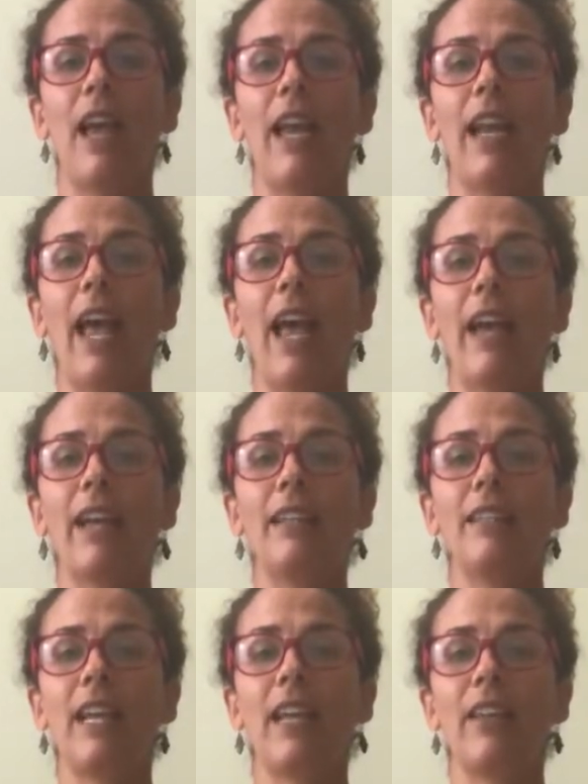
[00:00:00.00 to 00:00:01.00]
and
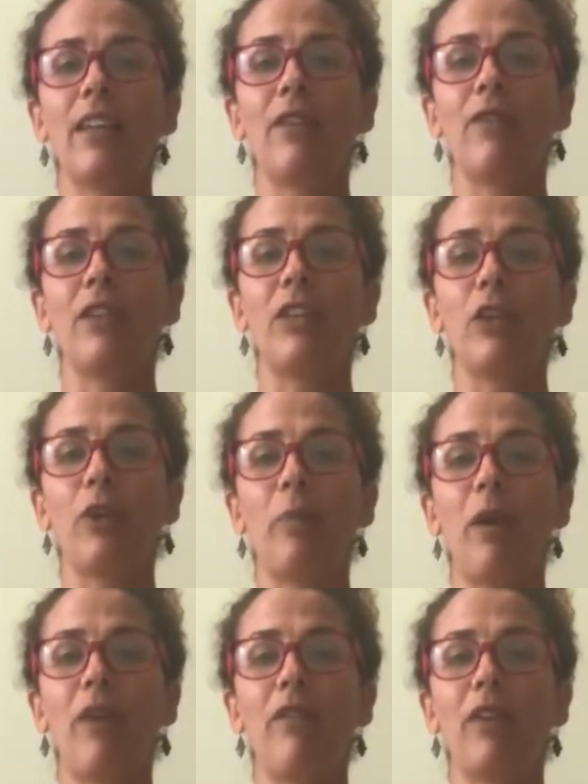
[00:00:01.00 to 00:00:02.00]
exhaling, feeling your
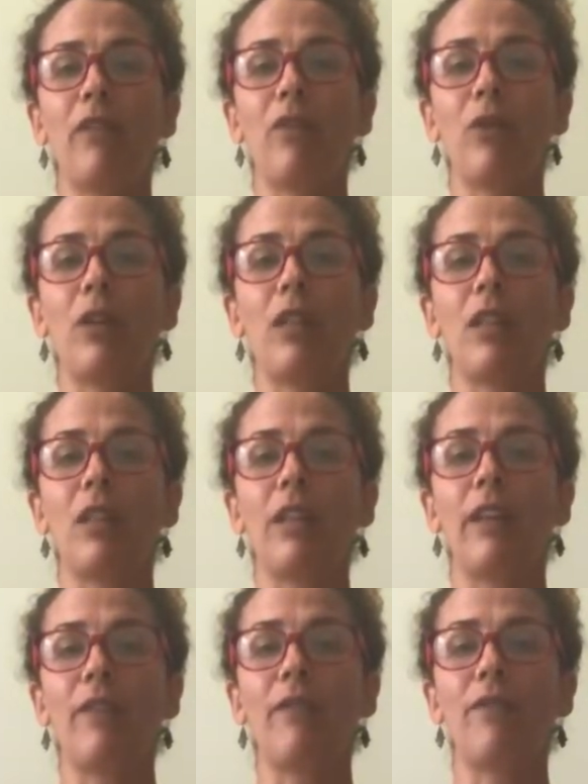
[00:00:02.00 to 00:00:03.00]
pelvic floor
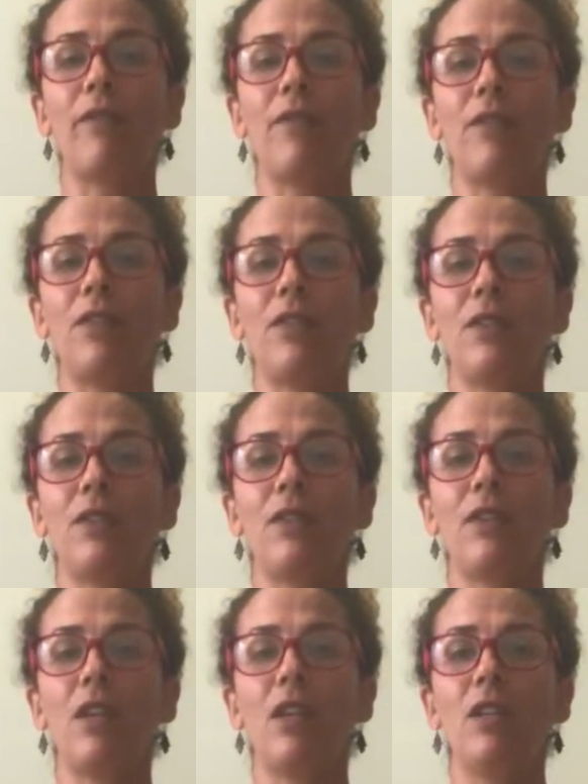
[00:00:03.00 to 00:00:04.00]
lift.
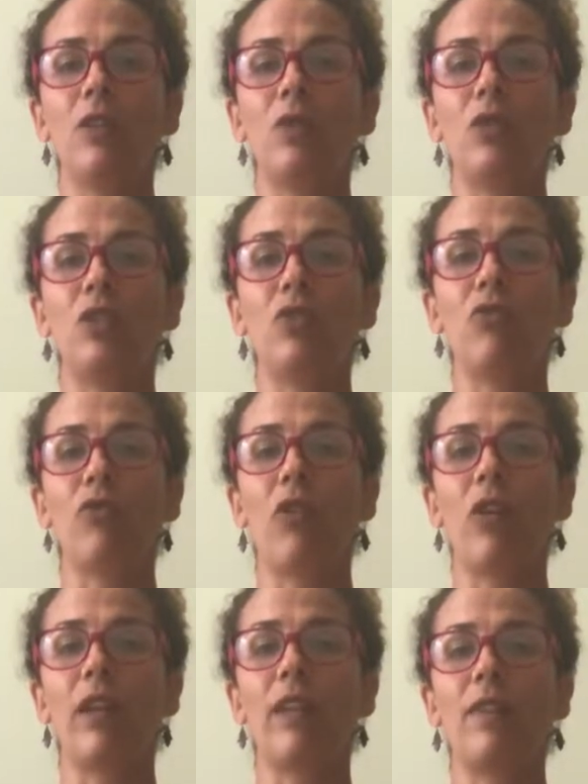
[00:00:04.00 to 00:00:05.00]
So just
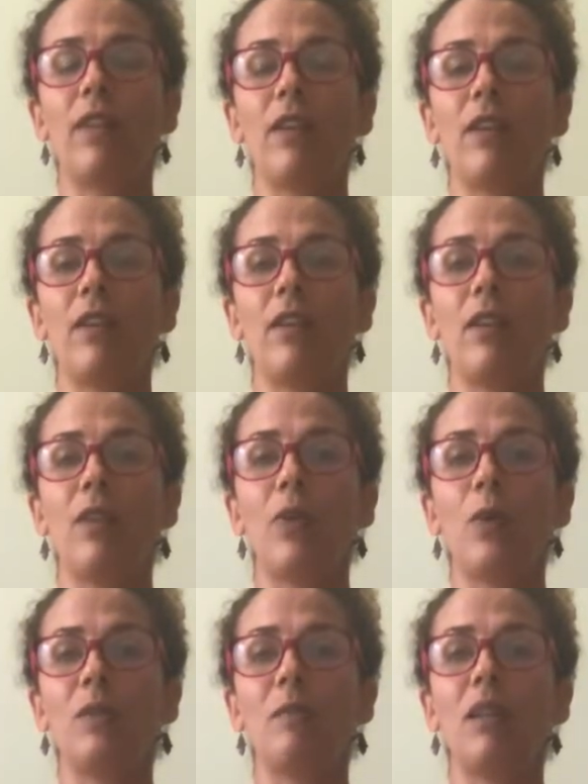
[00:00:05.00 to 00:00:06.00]
drawing
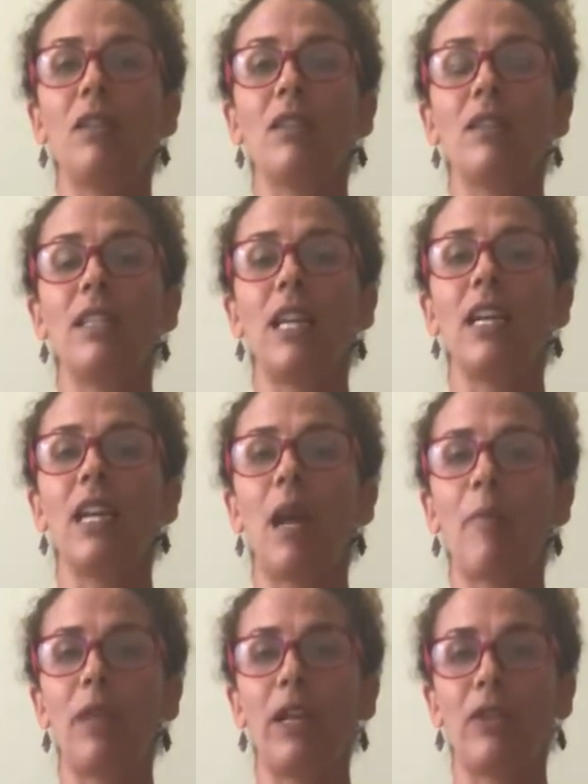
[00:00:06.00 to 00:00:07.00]
those muscles in and
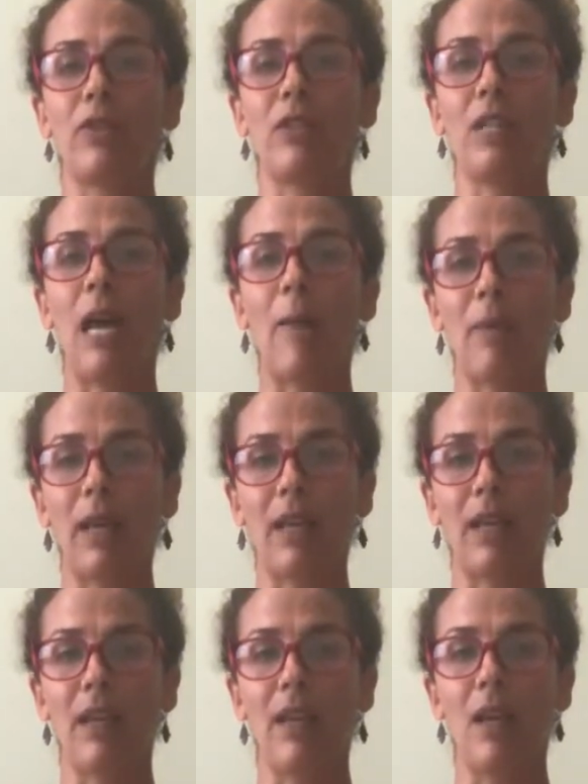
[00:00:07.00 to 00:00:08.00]
up like you're
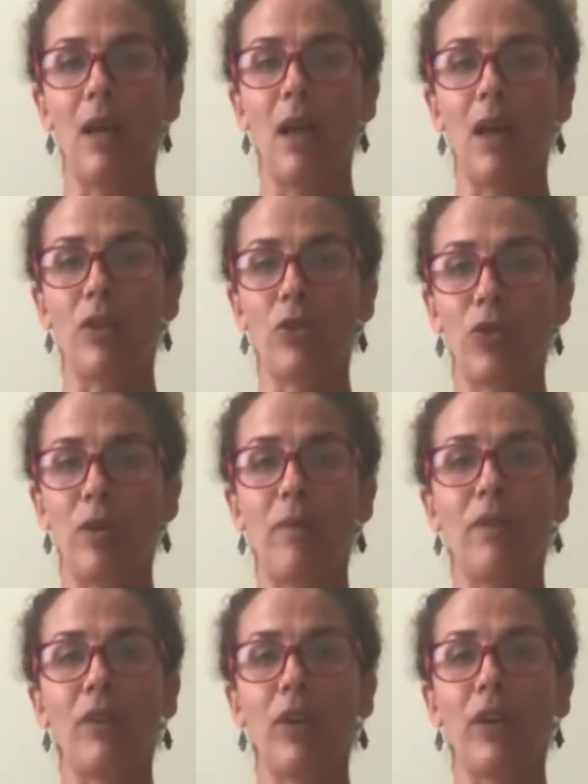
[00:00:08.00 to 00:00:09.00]
stopping a stream
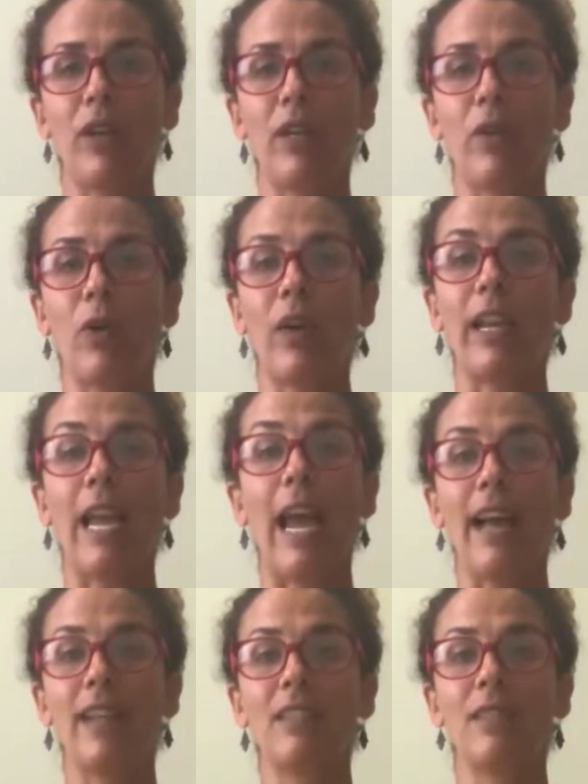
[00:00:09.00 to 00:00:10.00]
of urine or
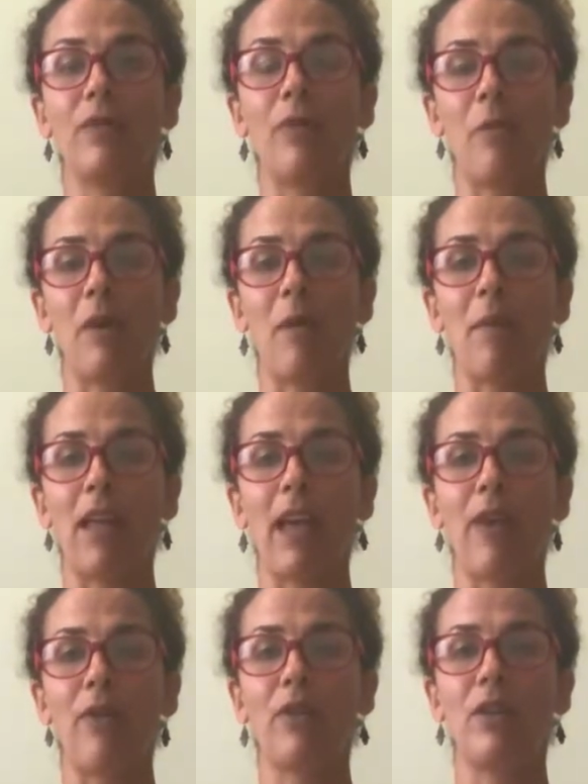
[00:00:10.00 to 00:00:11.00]
gas from coming
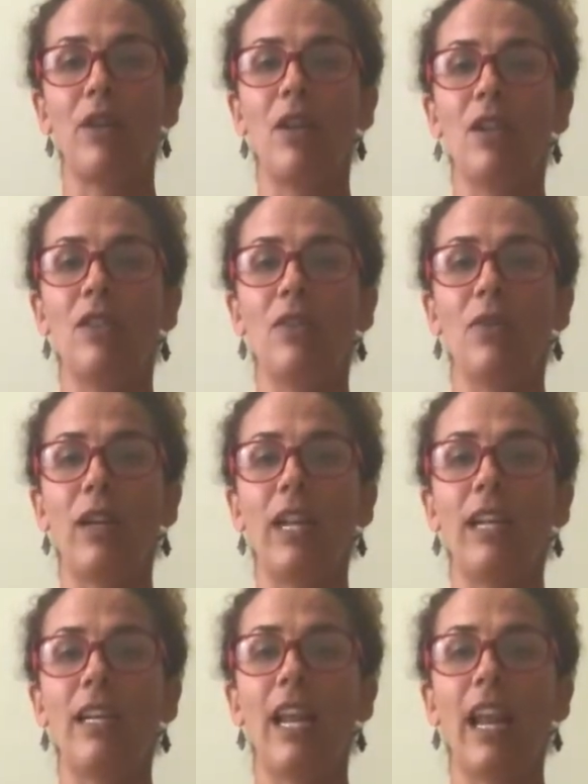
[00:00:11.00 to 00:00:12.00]
out. So
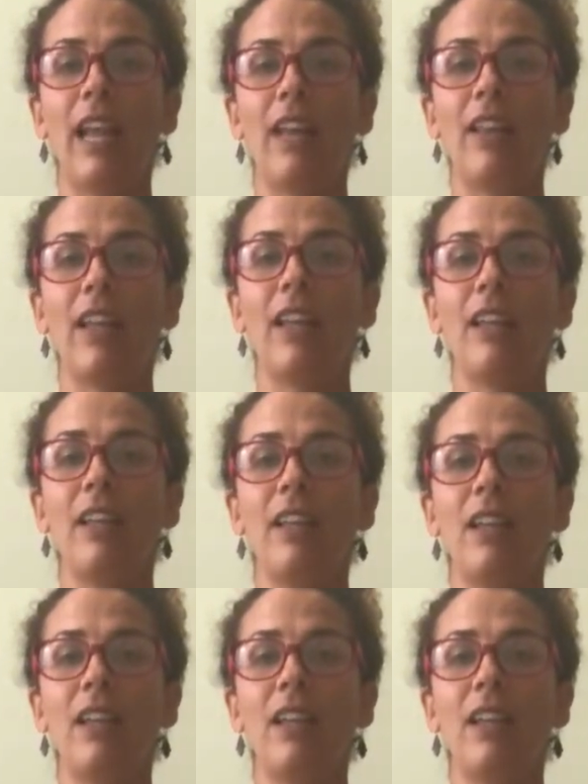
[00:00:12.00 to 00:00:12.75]
inhaling,